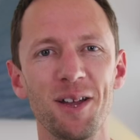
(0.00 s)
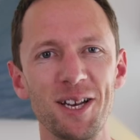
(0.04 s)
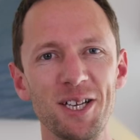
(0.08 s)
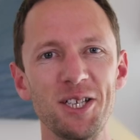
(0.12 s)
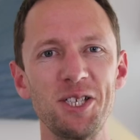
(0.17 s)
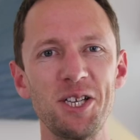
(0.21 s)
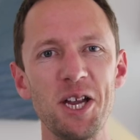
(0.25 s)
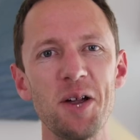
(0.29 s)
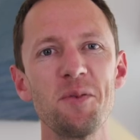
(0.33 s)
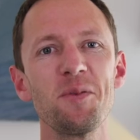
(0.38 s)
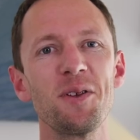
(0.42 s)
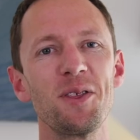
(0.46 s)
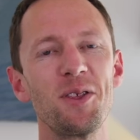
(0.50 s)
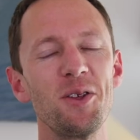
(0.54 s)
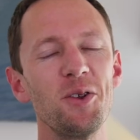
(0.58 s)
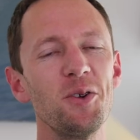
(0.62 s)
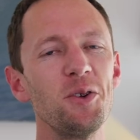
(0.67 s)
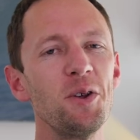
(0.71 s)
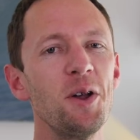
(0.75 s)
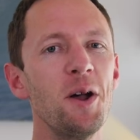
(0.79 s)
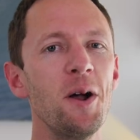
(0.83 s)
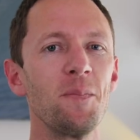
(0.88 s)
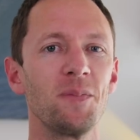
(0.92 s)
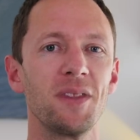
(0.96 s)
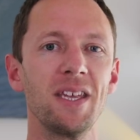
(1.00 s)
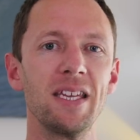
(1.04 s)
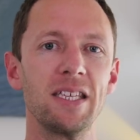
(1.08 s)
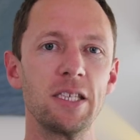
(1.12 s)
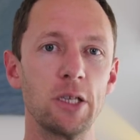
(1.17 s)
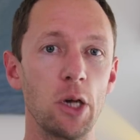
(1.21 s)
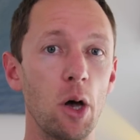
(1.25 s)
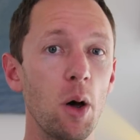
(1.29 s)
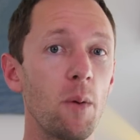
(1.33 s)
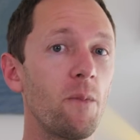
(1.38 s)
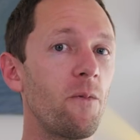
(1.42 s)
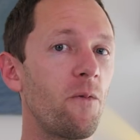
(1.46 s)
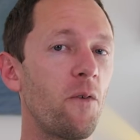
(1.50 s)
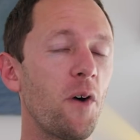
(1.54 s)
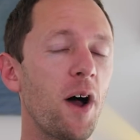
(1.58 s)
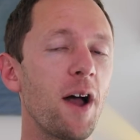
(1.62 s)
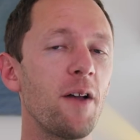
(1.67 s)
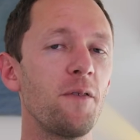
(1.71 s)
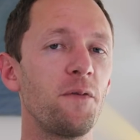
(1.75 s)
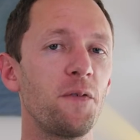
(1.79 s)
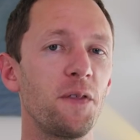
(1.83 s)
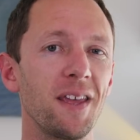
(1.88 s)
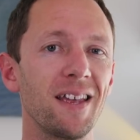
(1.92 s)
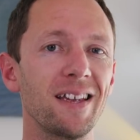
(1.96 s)
going to share with you the top
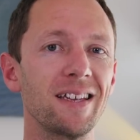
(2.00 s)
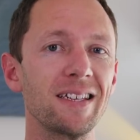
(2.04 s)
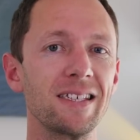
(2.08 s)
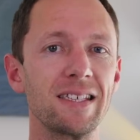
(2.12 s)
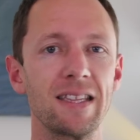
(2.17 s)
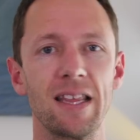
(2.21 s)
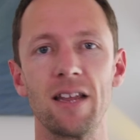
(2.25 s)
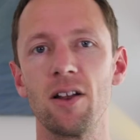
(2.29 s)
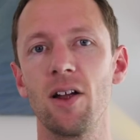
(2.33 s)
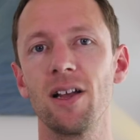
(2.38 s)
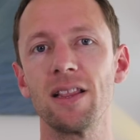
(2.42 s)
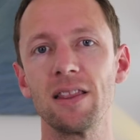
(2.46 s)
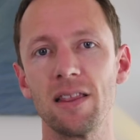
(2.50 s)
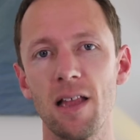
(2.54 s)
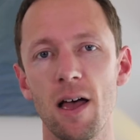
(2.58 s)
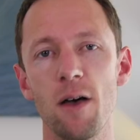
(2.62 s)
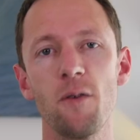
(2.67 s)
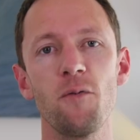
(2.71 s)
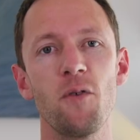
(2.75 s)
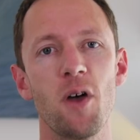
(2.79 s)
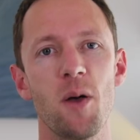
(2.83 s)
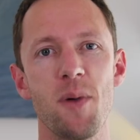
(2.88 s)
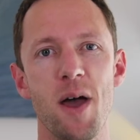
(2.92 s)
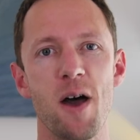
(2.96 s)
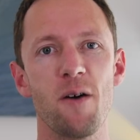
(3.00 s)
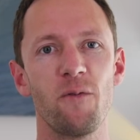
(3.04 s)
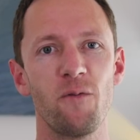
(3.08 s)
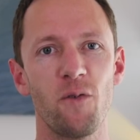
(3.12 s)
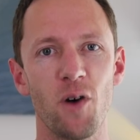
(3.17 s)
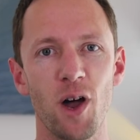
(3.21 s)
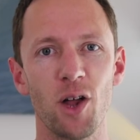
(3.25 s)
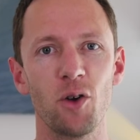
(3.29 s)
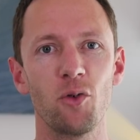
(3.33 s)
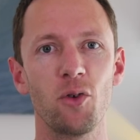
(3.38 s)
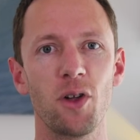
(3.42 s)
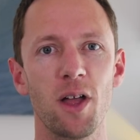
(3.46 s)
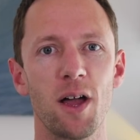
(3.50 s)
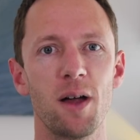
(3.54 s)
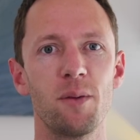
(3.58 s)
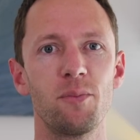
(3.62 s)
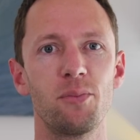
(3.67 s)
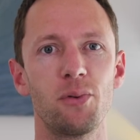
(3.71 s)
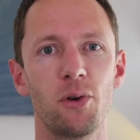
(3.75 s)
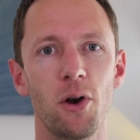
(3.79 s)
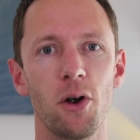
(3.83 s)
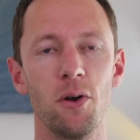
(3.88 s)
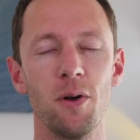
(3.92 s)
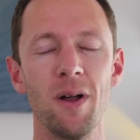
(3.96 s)
5 things that I love about Final Cut
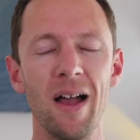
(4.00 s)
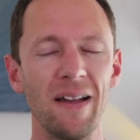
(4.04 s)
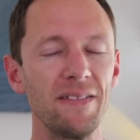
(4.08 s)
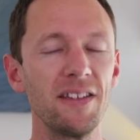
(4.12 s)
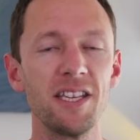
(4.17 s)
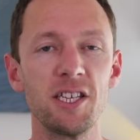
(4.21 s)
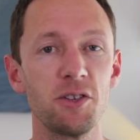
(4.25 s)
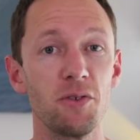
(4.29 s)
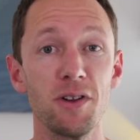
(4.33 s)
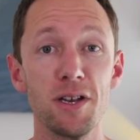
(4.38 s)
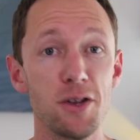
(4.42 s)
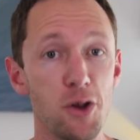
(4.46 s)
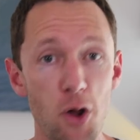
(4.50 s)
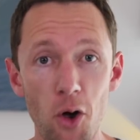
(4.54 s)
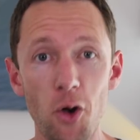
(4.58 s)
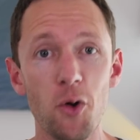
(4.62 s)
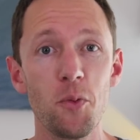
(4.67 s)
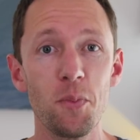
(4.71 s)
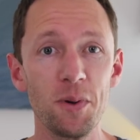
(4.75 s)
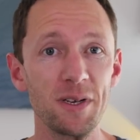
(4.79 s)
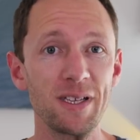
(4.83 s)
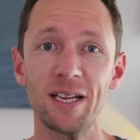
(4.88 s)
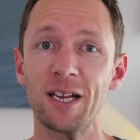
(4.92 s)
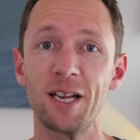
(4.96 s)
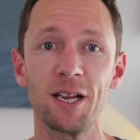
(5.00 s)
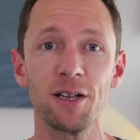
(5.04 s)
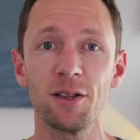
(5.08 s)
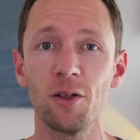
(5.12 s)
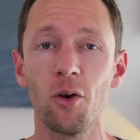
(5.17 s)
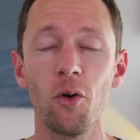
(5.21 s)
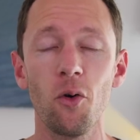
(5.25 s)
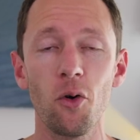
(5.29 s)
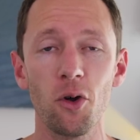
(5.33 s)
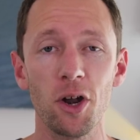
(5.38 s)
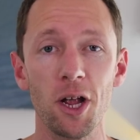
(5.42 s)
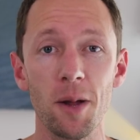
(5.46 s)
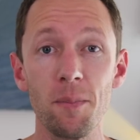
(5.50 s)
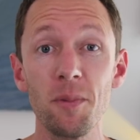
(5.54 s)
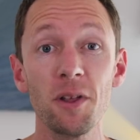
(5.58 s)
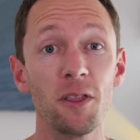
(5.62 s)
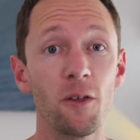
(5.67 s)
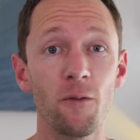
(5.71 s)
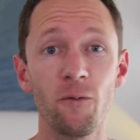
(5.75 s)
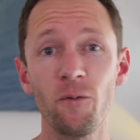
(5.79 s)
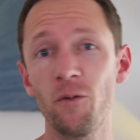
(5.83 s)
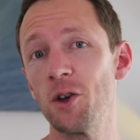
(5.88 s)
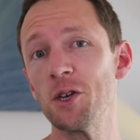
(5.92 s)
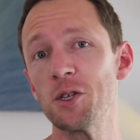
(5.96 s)
Pro. And these are in no particular order. But
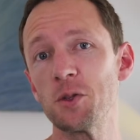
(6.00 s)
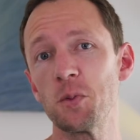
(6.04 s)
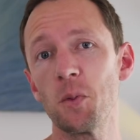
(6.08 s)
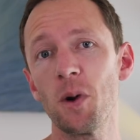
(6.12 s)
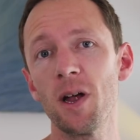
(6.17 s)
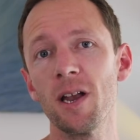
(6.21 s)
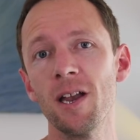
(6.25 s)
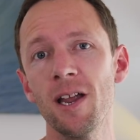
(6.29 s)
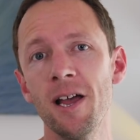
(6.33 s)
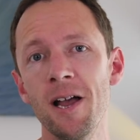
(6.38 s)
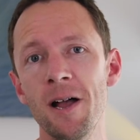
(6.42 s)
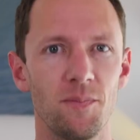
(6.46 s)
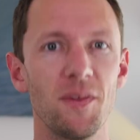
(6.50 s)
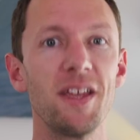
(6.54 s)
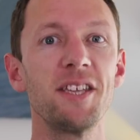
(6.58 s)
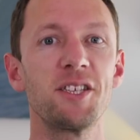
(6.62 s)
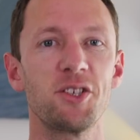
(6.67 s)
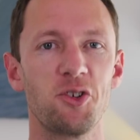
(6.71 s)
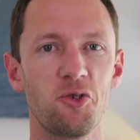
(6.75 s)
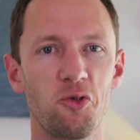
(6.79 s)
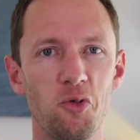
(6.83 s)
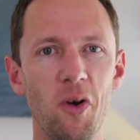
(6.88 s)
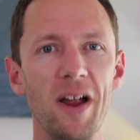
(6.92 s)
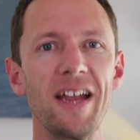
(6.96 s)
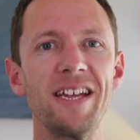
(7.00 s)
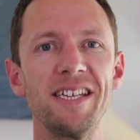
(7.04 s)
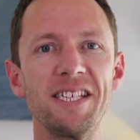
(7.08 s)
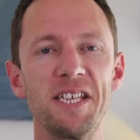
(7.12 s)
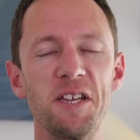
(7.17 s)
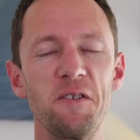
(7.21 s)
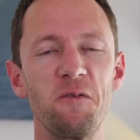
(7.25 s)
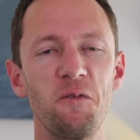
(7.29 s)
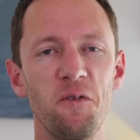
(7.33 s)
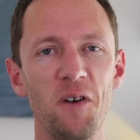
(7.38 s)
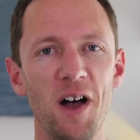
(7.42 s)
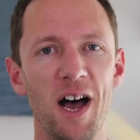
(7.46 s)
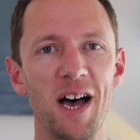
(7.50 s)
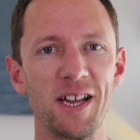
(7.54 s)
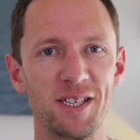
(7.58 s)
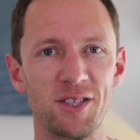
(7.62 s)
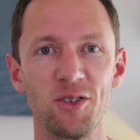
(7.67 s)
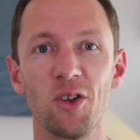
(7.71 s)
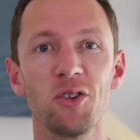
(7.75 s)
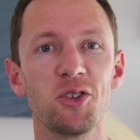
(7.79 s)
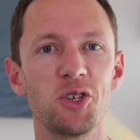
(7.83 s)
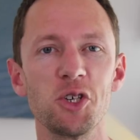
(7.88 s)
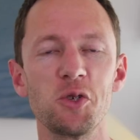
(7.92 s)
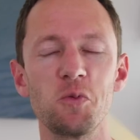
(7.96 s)
the first one is crazy fast,
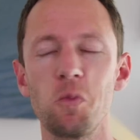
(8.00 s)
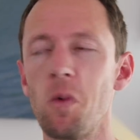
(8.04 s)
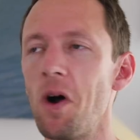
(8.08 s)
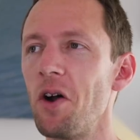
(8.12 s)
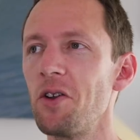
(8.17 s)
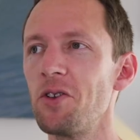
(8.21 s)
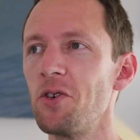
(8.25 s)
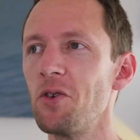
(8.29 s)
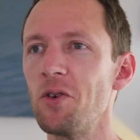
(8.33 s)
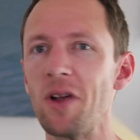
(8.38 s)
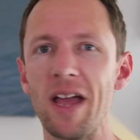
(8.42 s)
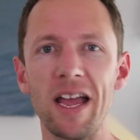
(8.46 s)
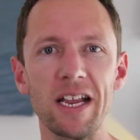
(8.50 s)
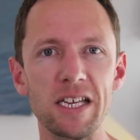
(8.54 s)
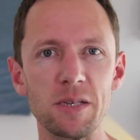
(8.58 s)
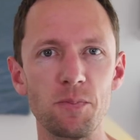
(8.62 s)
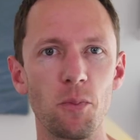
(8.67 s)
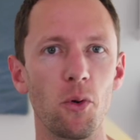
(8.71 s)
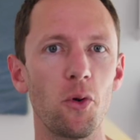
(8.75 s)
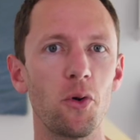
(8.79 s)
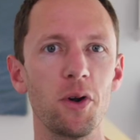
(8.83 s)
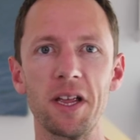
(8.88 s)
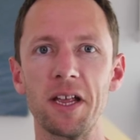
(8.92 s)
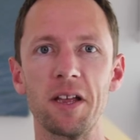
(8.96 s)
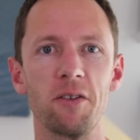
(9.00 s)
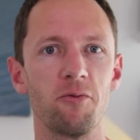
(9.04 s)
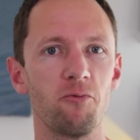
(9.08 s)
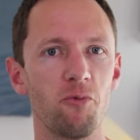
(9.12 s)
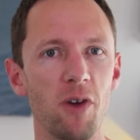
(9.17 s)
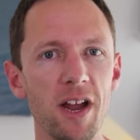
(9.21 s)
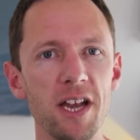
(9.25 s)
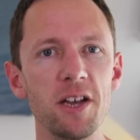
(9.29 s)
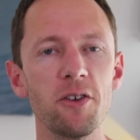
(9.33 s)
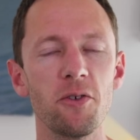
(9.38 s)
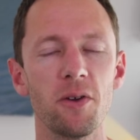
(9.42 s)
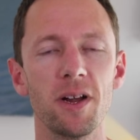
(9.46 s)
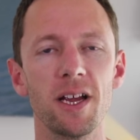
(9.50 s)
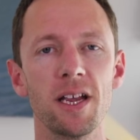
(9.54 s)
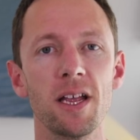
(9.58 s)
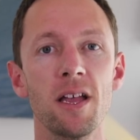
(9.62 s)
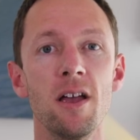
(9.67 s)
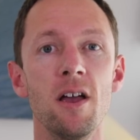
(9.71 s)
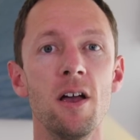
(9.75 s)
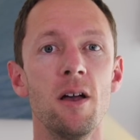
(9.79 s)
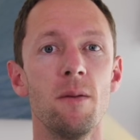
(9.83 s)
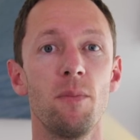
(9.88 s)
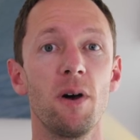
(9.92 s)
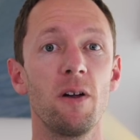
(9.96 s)
not just while you're exporting and rendering,
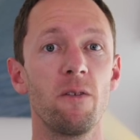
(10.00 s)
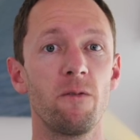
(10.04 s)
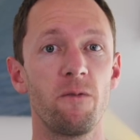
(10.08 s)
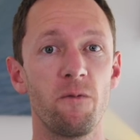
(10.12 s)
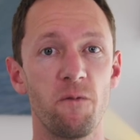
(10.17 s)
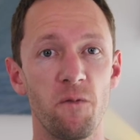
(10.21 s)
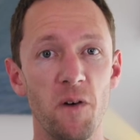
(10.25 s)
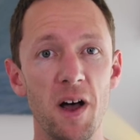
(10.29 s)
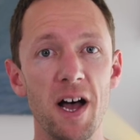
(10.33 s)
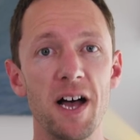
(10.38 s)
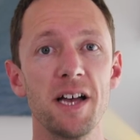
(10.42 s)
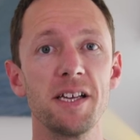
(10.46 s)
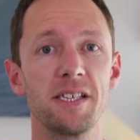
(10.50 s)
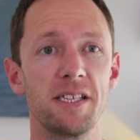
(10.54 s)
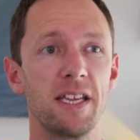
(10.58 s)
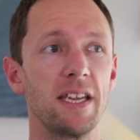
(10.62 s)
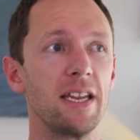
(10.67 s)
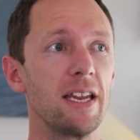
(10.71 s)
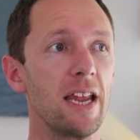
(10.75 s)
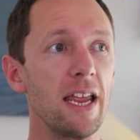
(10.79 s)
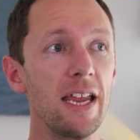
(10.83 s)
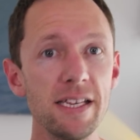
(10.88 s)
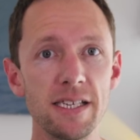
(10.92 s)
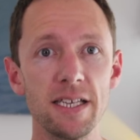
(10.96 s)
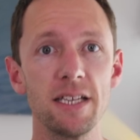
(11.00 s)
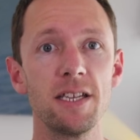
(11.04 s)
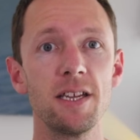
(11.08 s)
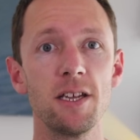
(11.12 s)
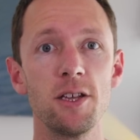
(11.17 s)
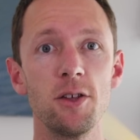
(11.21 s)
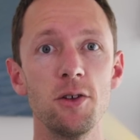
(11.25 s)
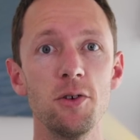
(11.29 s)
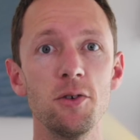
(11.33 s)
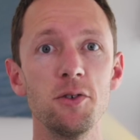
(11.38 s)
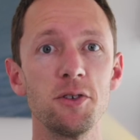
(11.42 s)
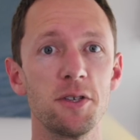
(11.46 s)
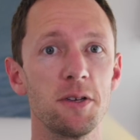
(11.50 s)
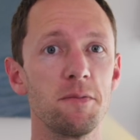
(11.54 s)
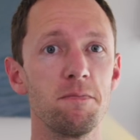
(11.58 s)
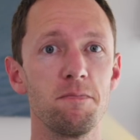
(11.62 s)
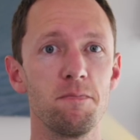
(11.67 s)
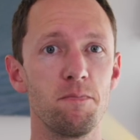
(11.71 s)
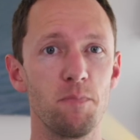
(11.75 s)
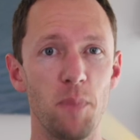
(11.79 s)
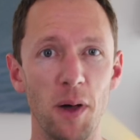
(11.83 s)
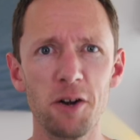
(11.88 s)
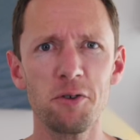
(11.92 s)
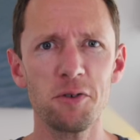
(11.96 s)
but fast and easy to use
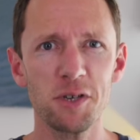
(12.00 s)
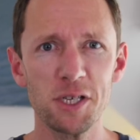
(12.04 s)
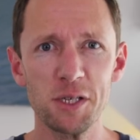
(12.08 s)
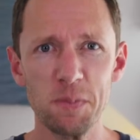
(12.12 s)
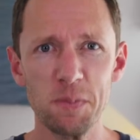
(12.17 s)
and buttery